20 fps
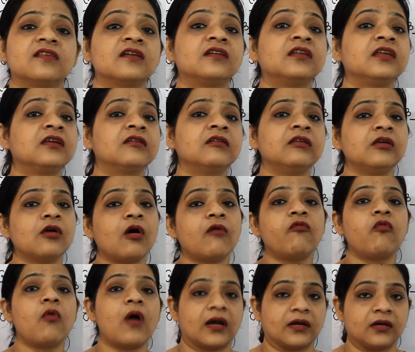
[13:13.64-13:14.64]
a degree of
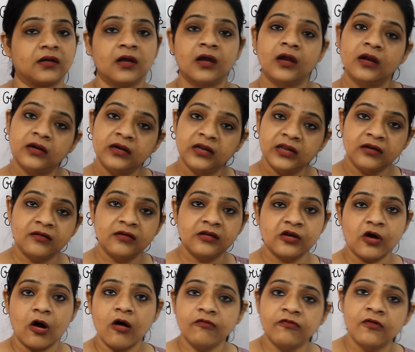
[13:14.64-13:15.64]
what?
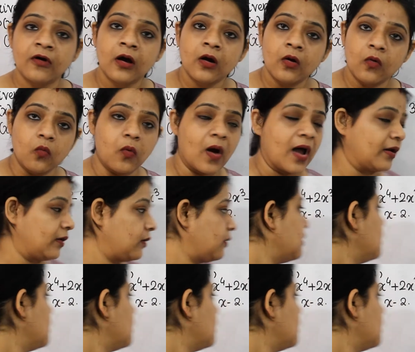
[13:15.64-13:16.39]
Degree of 1.